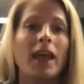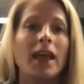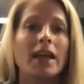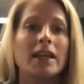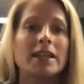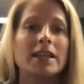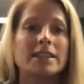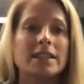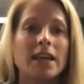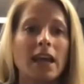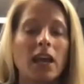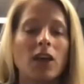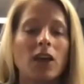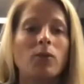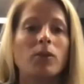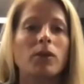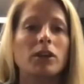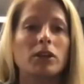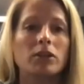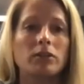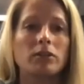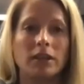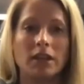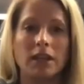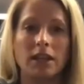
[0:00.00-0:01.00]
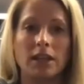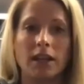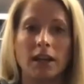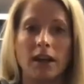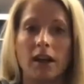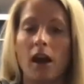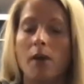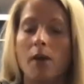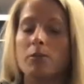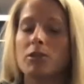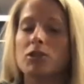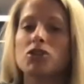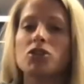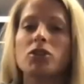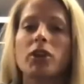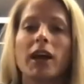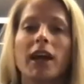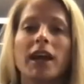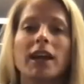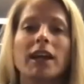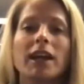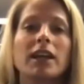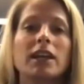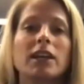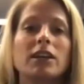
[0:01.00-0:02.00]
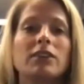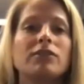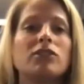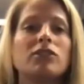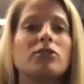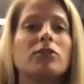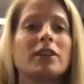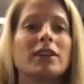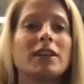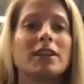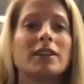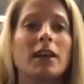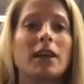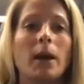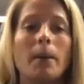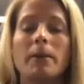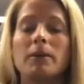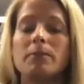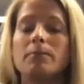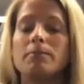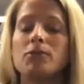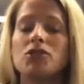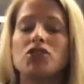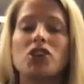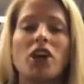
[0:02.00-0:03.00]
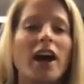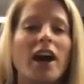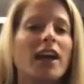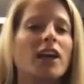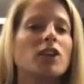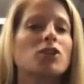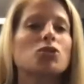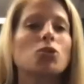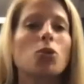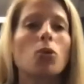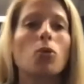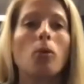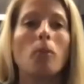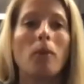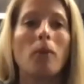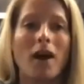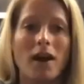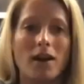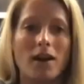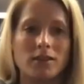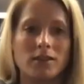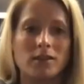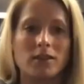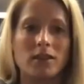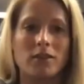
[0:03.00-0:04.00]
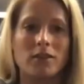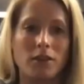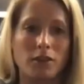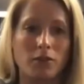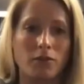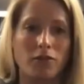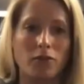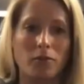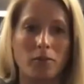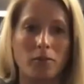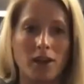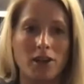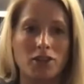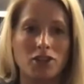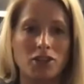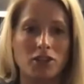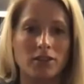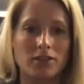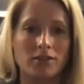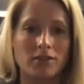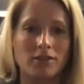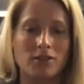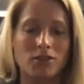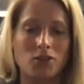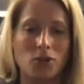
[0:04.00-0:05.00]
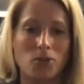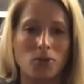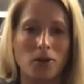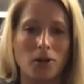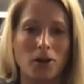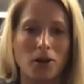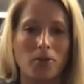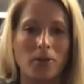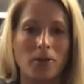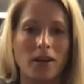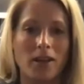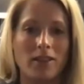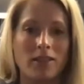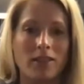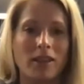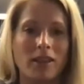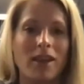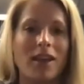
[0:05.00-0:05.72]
Take what you need here. I'm just trying to give you a giant toolbox of information to work with.